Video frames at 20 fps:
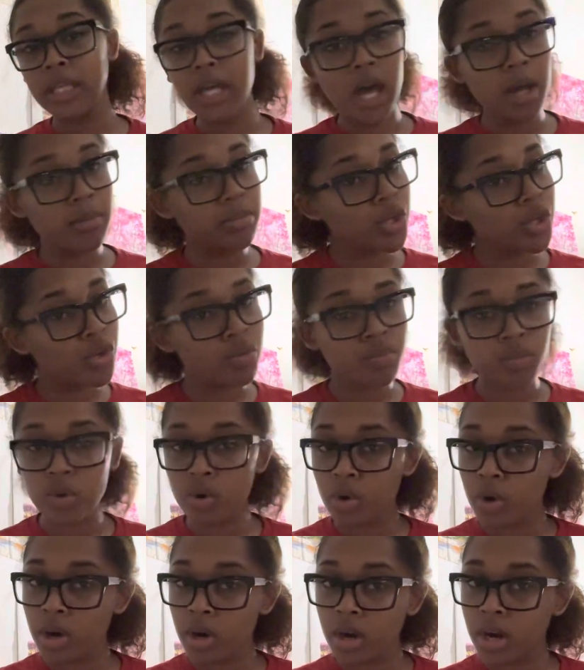up no
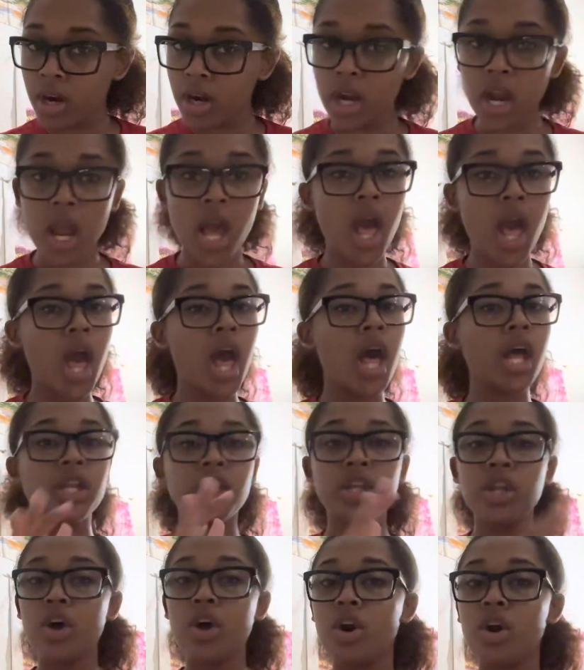more.
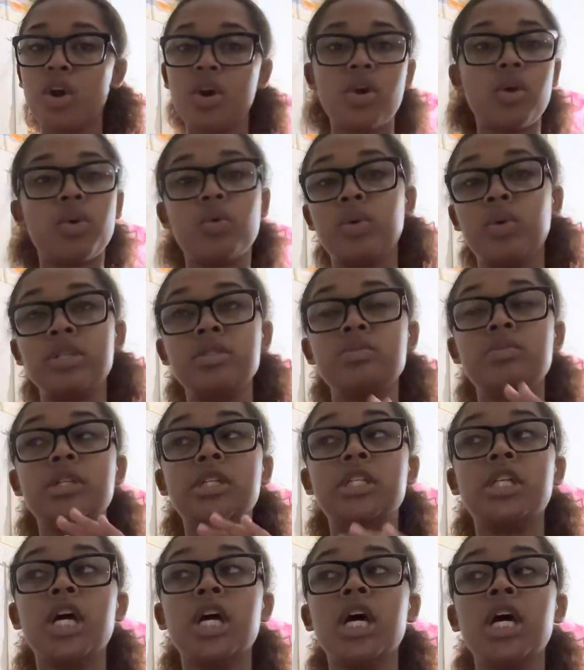No, once we're
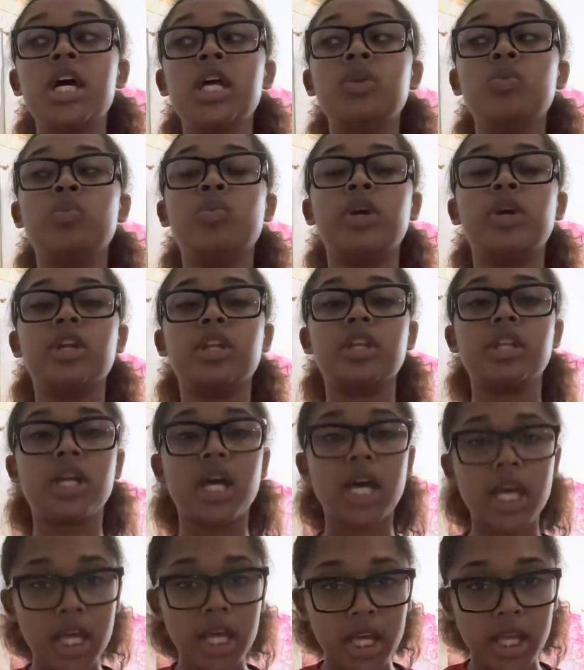done, we're
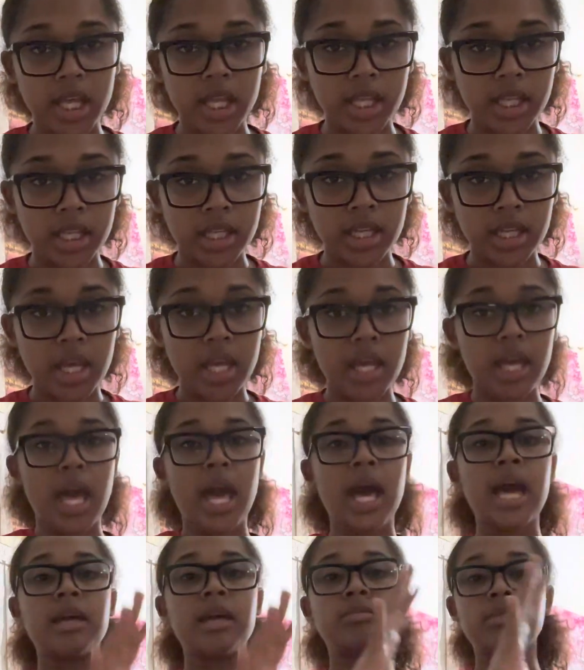done.
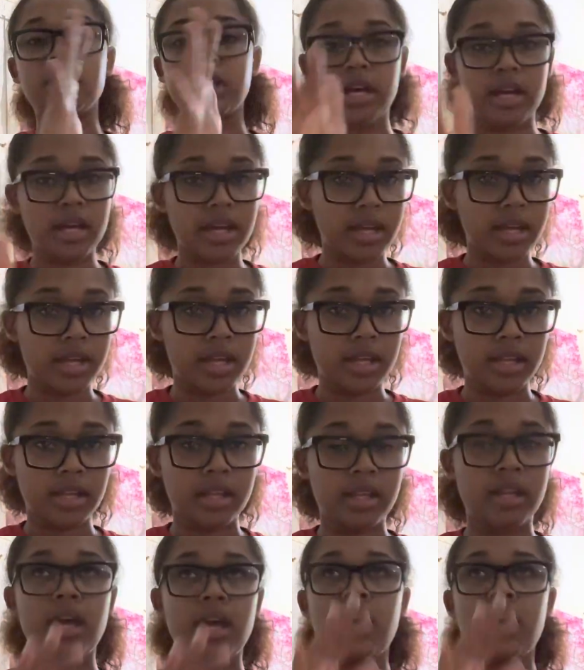I'm done.